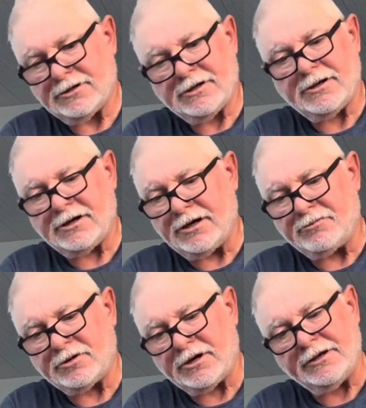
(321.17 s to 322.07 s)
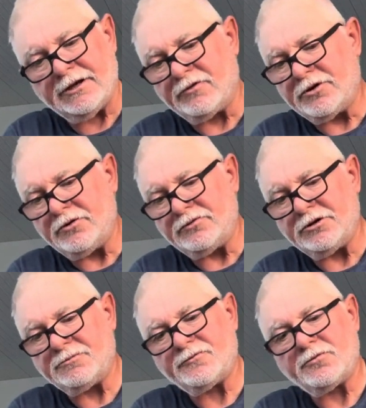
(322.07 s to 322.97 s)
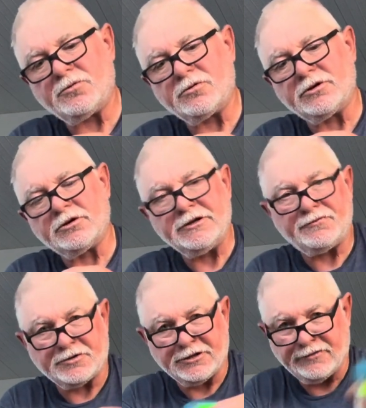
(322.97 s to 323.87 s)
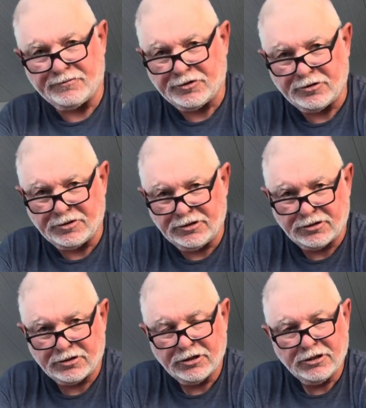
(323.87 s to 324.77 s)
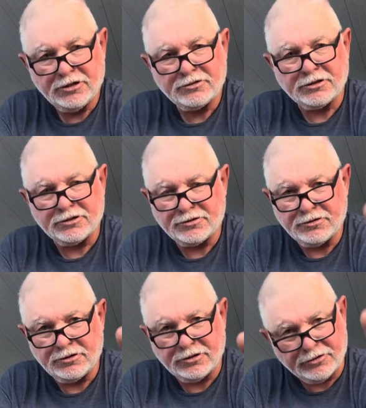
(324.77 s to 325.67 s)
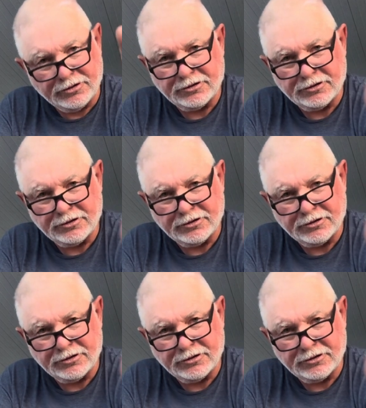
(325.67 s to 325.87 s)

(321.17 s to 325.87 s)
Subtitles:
I'd never used these before, and Leaf gave them to me and said, you know,